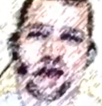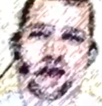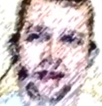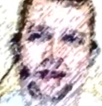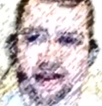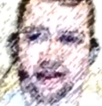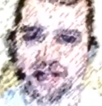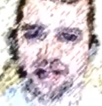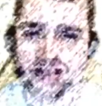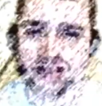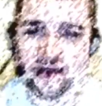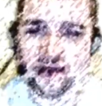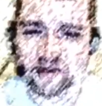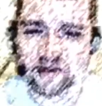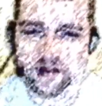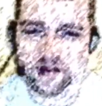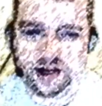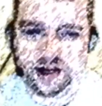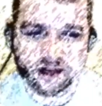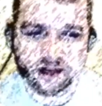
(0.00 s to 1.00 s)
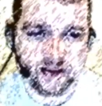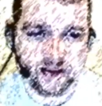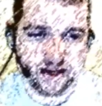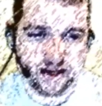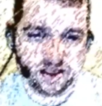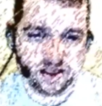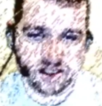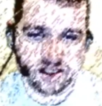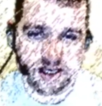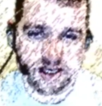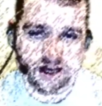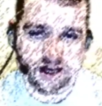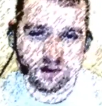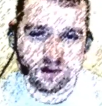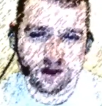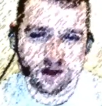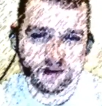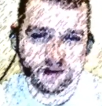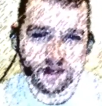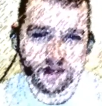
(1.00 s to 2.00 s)
Now the skeptic might come back and say,
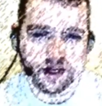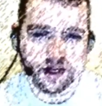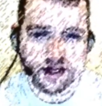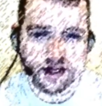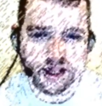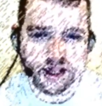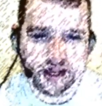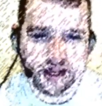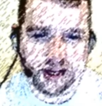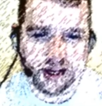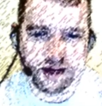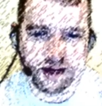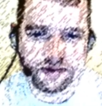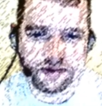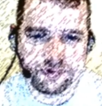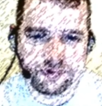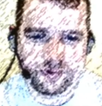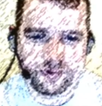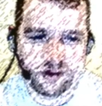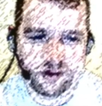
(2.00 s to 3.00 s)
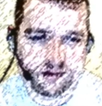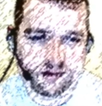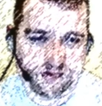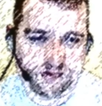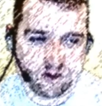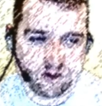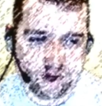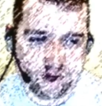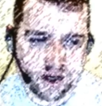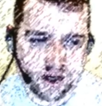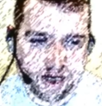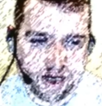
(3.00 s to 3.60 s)
well, if there were a